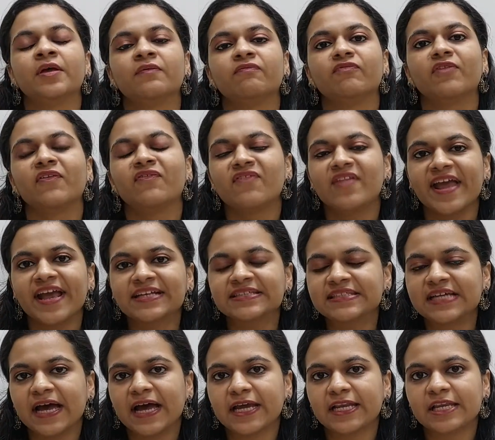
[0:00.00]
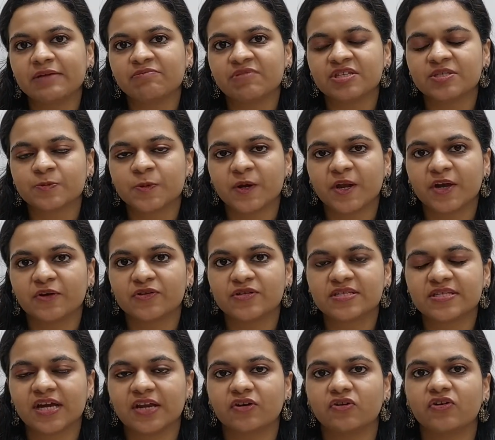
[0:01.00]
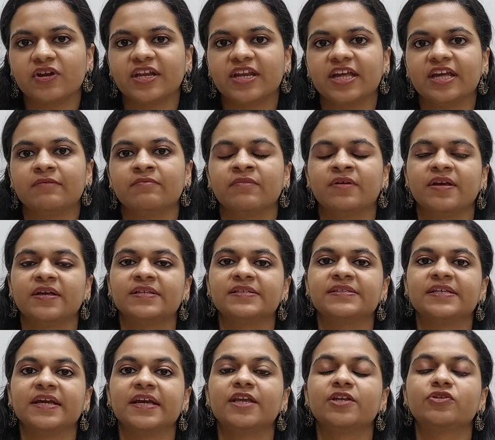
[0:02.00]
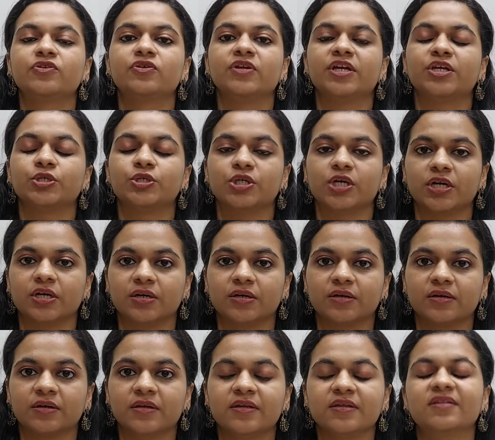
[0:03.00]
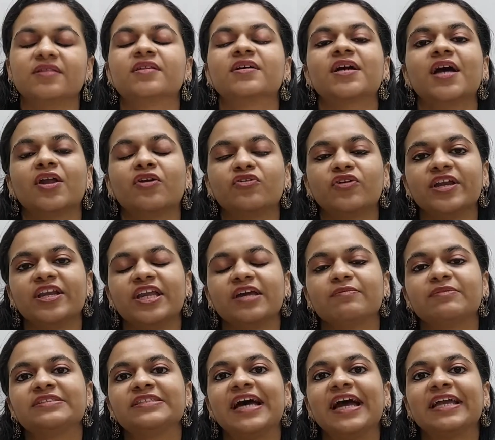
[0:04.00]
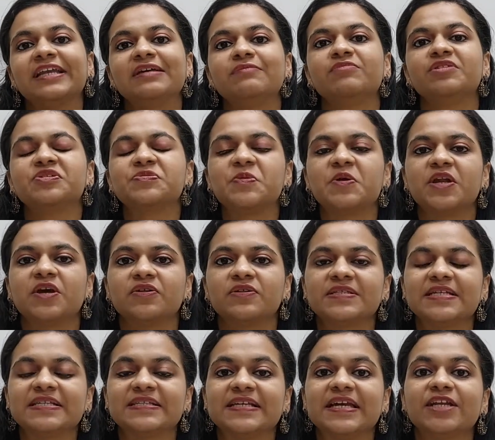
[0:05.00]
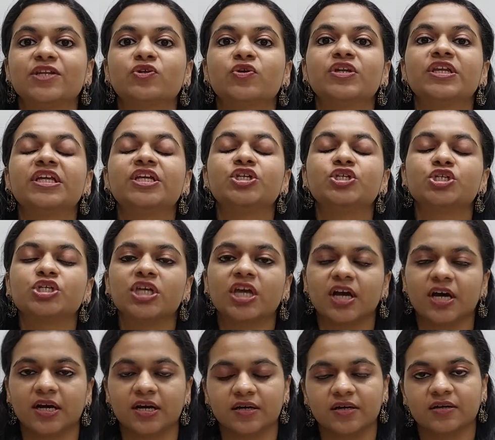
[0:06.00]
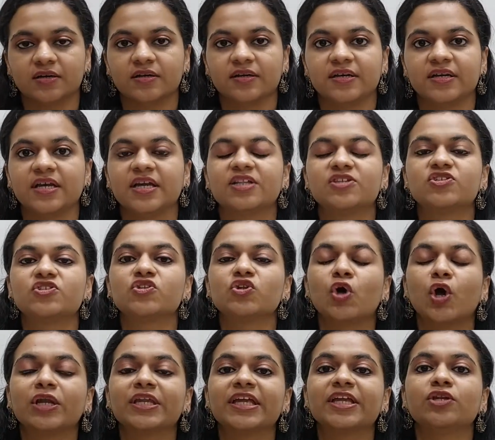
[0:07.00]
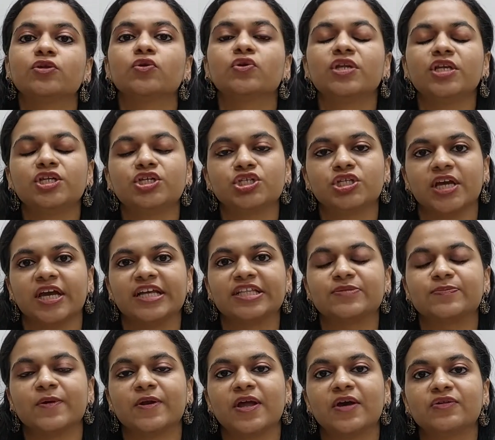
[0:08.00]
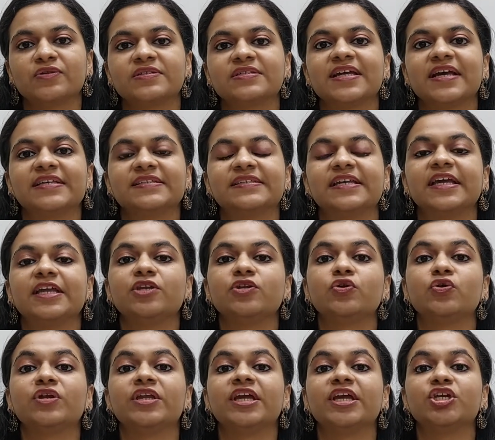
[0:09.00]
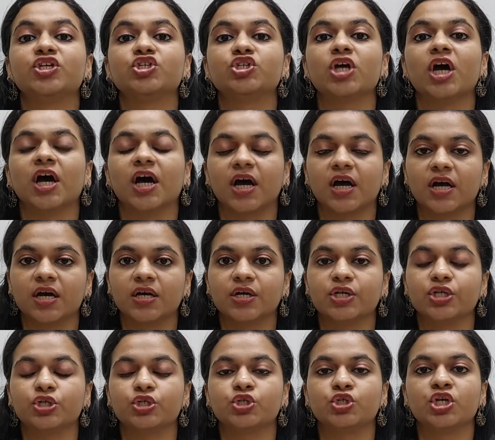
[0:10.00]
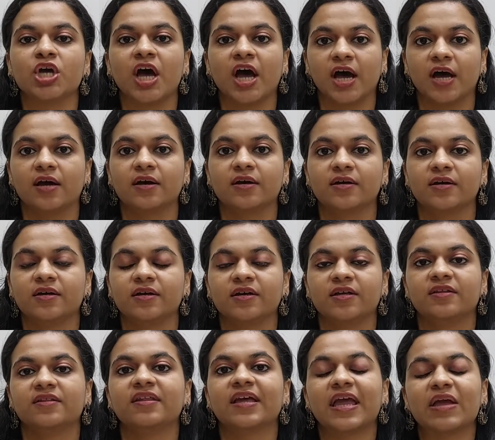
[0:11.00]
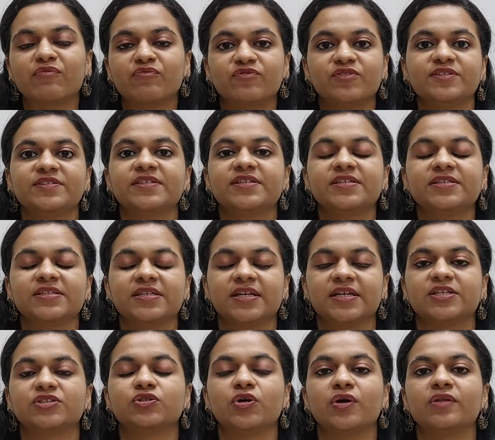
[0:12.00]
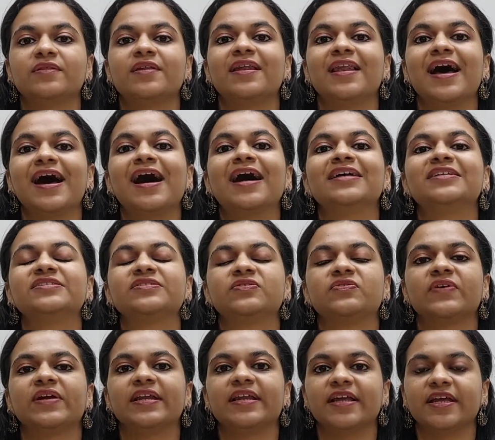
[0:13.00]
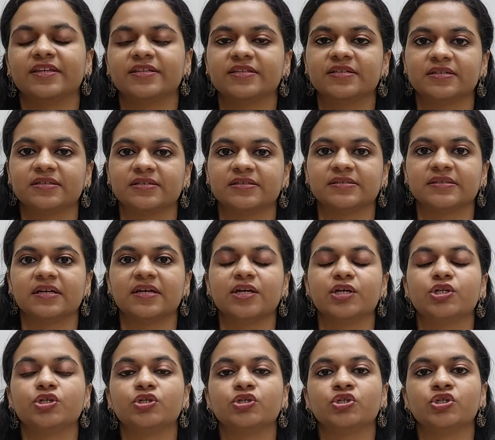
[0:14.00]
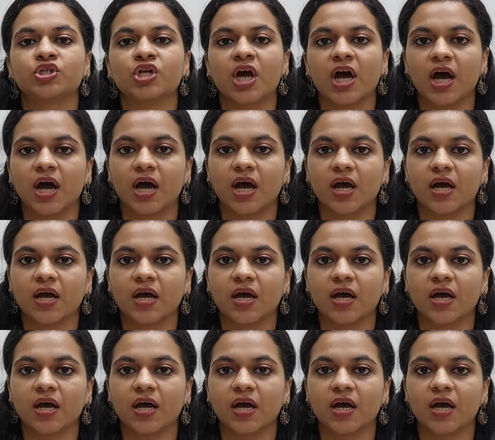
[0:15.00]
The next highly mispronounced country name is Indonesia. The country name is highly mispronounced as Indonesia. It's not Indonesia. It's pronounced as Indonesia. Ja. The emphasis is on the last three letters. Ja.